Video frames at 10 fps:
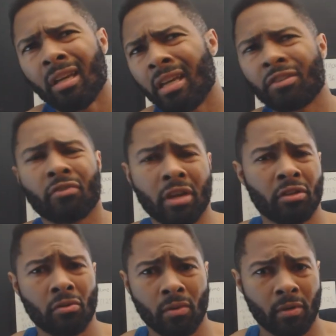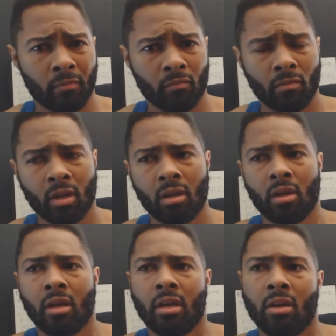get straight to it.
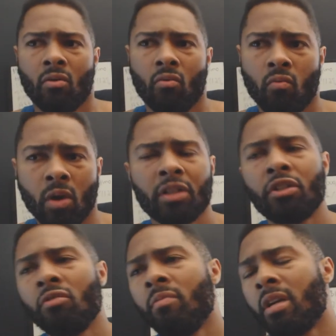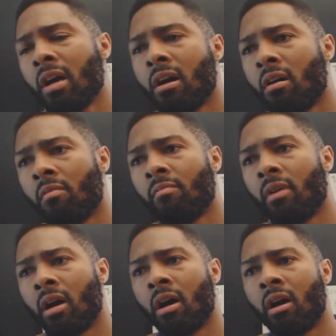Once you become
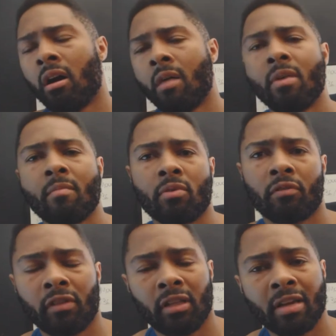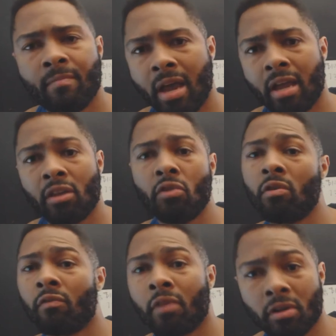a member of ClickBank
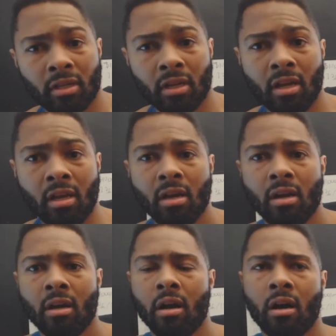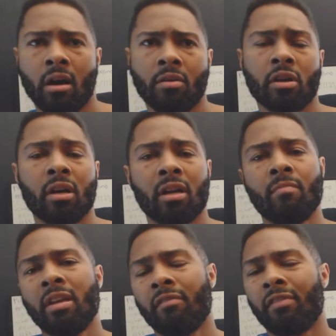University, you're going to
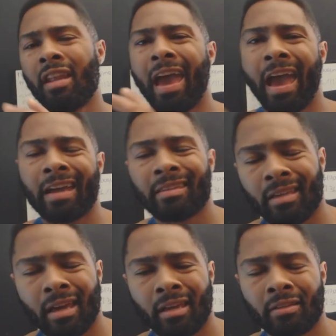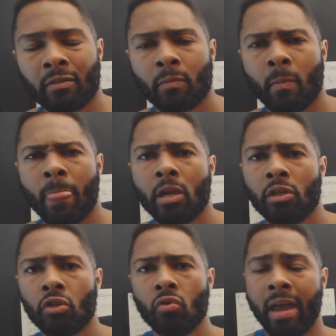be given access
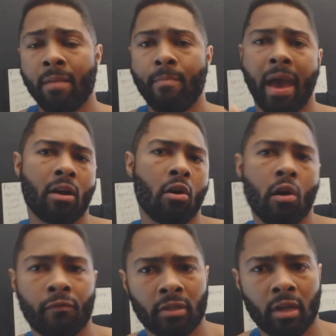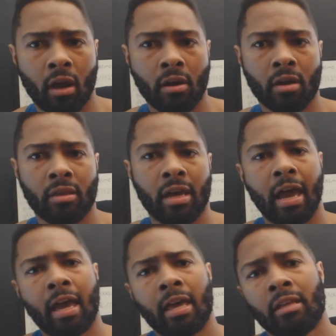to a back office area that
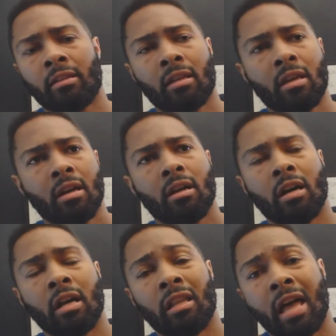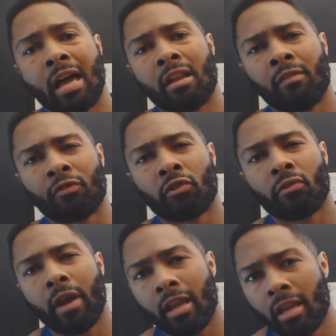has a lot of
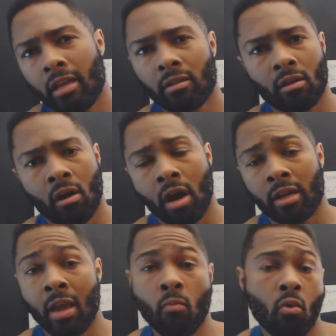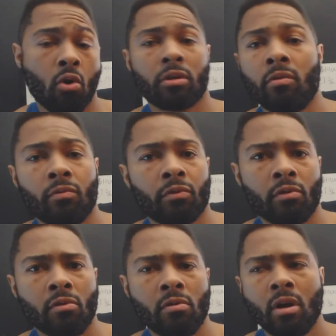trainings. Alright, they walk you
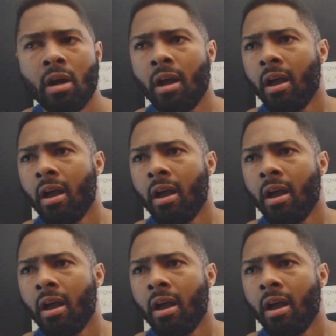through